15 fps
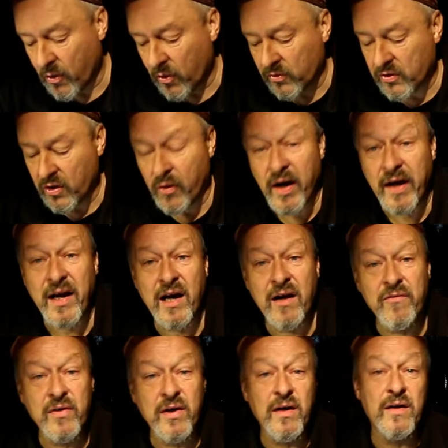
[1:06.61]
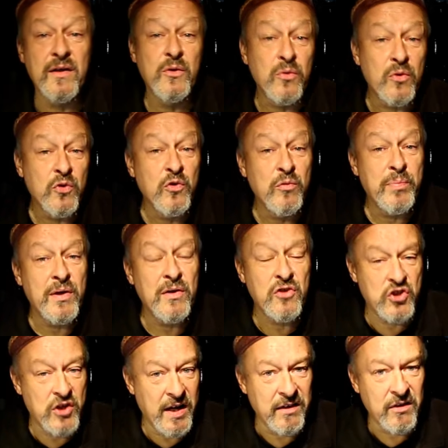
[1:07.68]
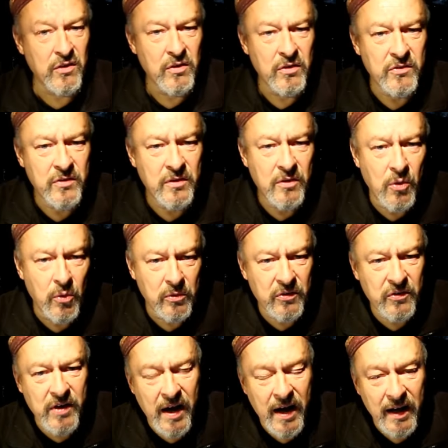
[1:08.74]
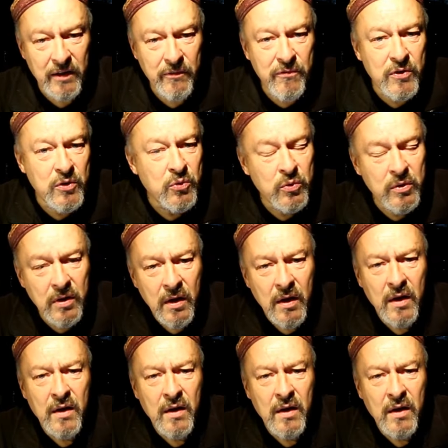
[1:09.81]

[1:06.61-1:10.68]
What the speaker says: Also, I have a YouTube channel called Sky Food